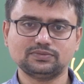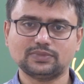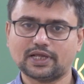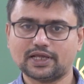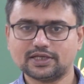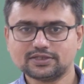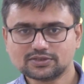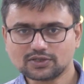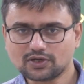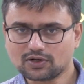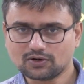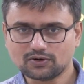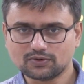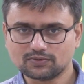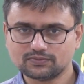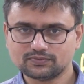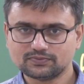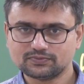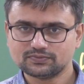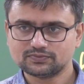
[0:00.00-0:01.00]
Yes or no?
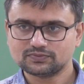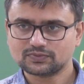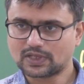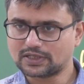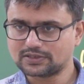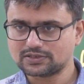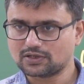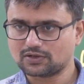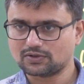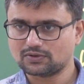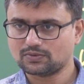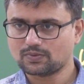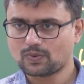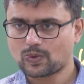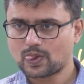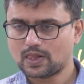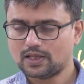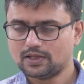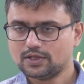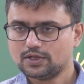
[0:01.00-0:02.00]

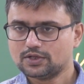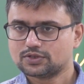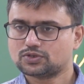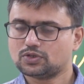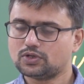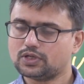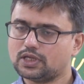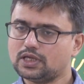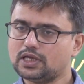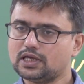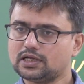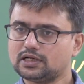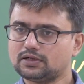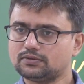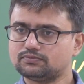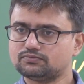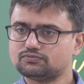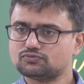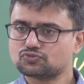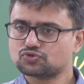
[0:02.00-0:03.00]
So here
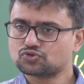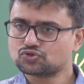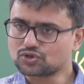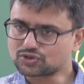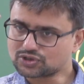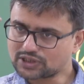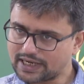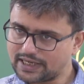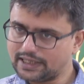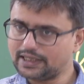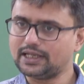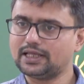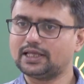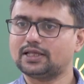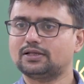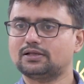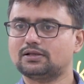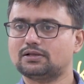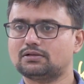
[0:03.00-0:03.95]
society